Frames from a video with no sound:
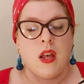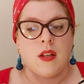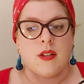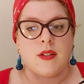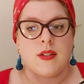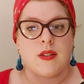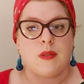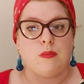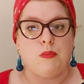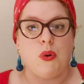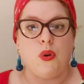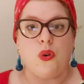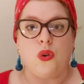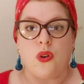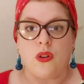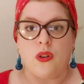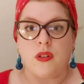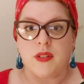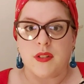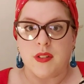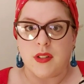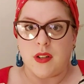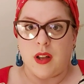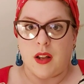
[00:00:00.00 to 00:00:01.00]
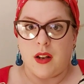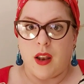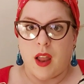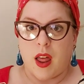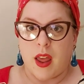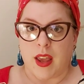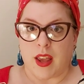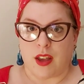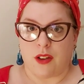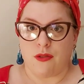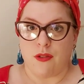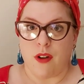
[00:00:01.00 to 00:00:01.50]
sports
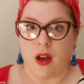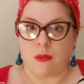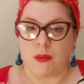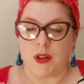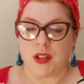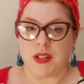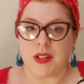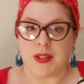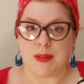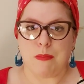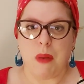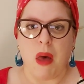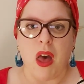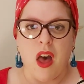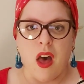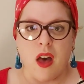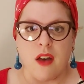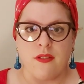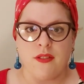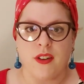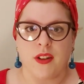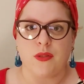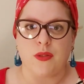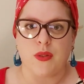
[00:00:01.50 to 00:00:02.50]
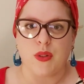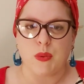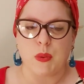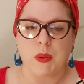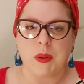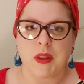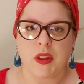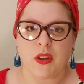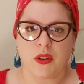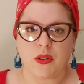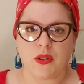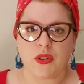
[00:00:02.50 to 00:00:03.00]
lycra, which is perfect for
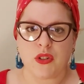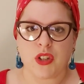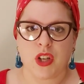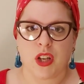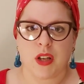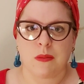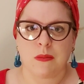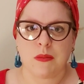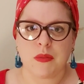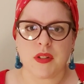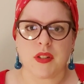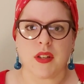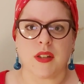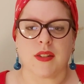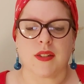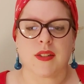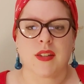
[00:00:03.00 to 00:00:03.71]
swim costumes.